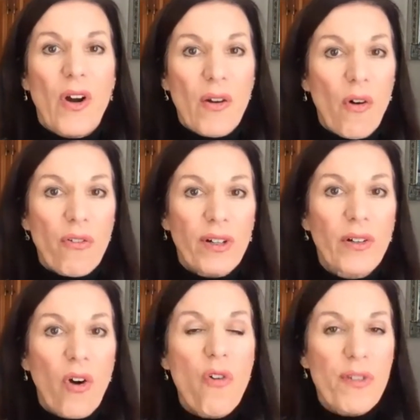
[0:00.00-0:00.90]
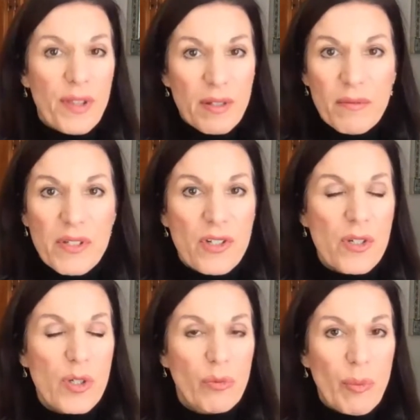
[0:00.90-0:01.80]
over and over. That was
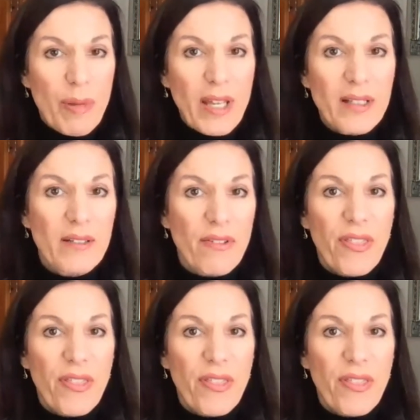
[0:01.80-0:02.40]
just a repetitive